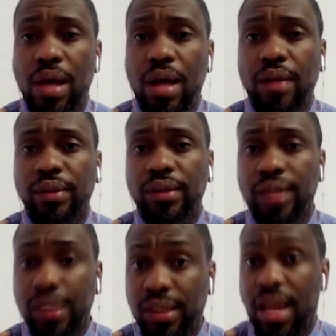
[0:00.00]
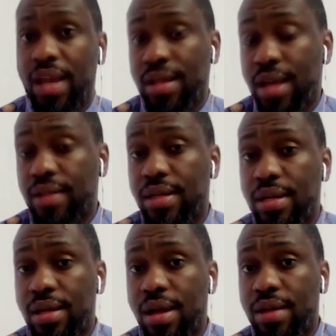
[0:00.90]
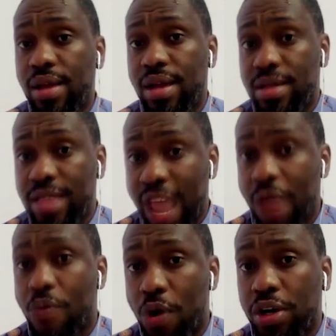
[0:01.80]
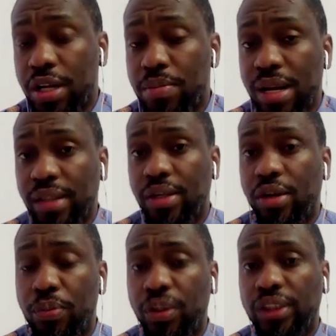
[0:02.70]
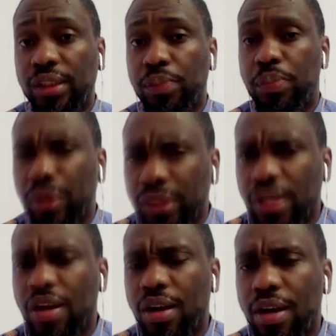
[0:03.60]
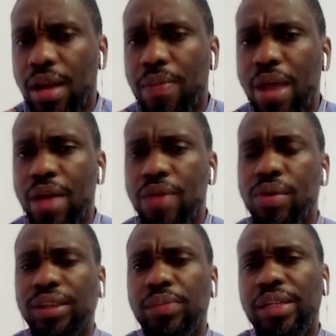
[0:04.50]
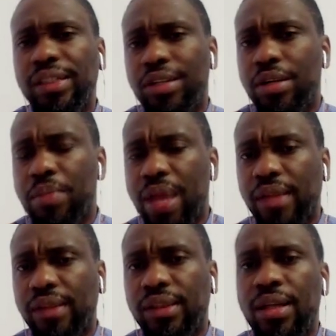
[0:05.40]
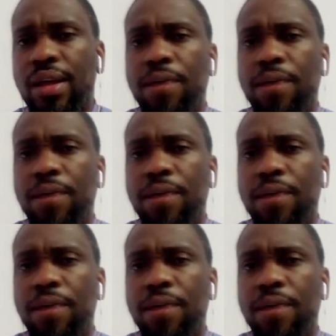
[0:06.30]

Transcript: uh, saying that, he, uh, that they wanted military presence, particularly a, a U S military base.